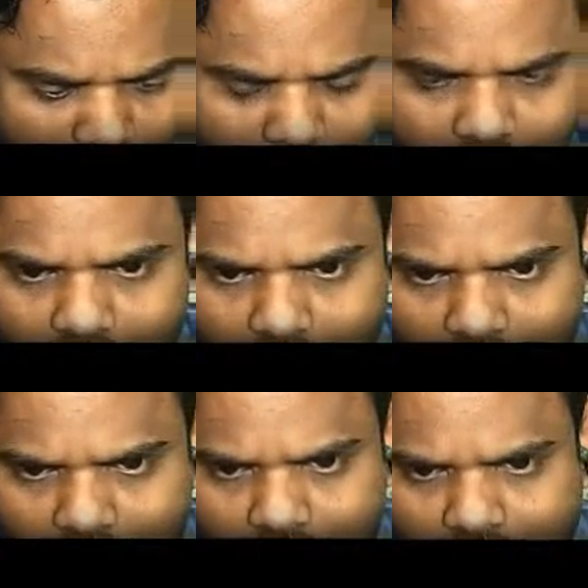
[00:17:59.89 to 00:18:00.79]

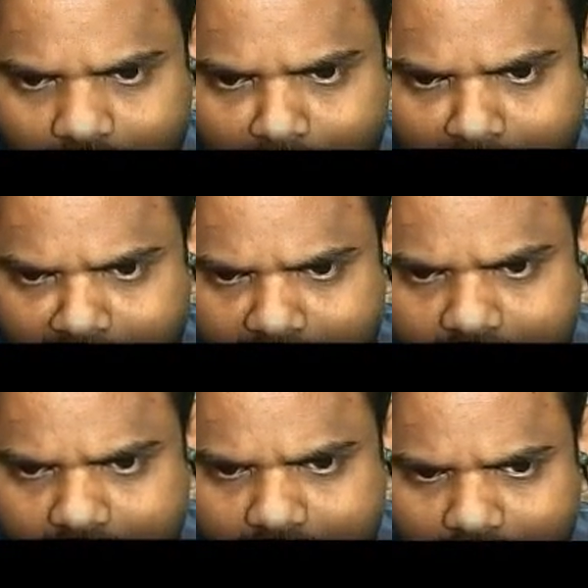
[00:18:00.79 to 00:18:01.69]
into V
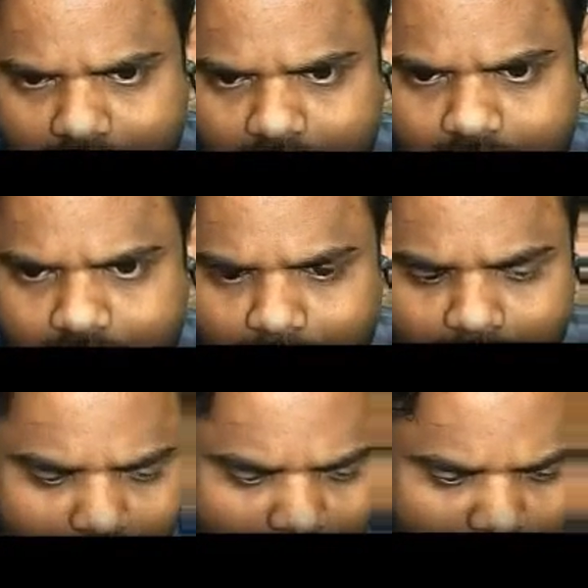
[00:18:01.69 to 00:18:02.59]
minus
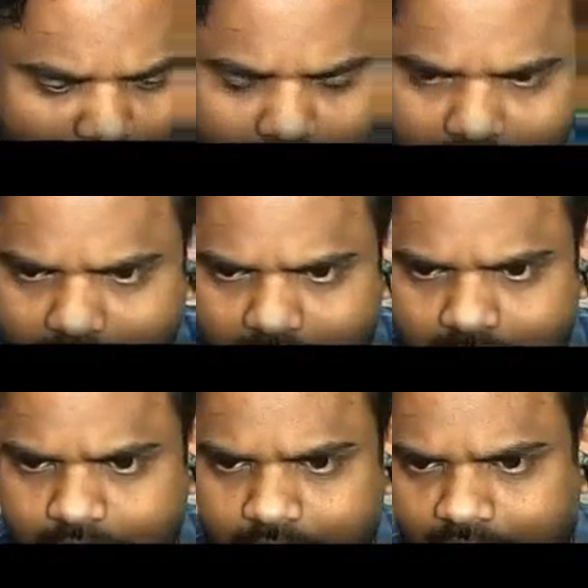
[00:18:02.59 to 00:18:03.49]
NB is
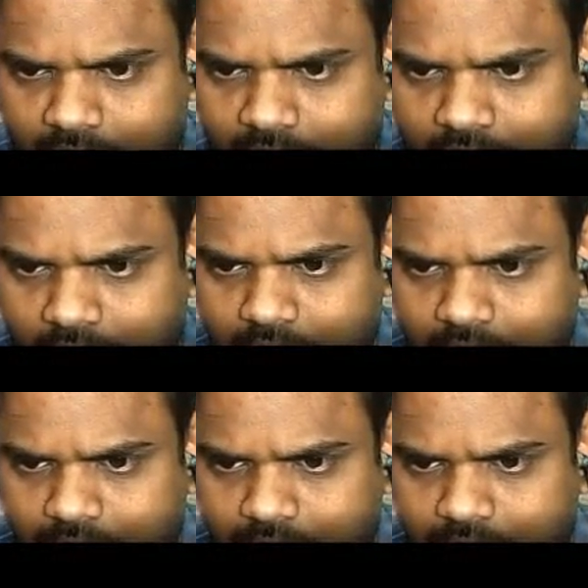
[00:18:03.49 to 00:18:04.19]
equal to nRT.